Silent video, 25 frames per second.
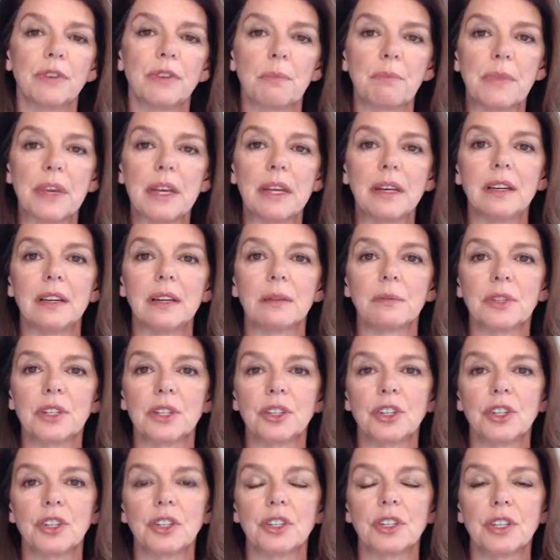mediums and
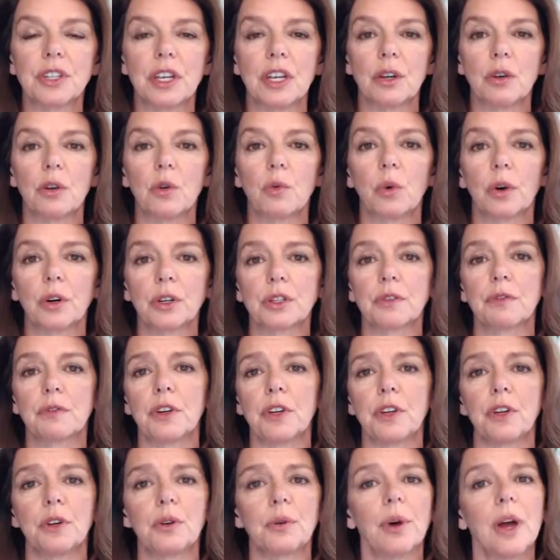just see who works for
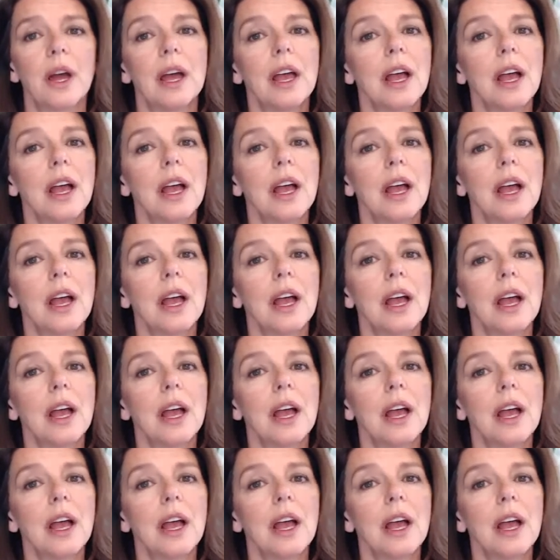you.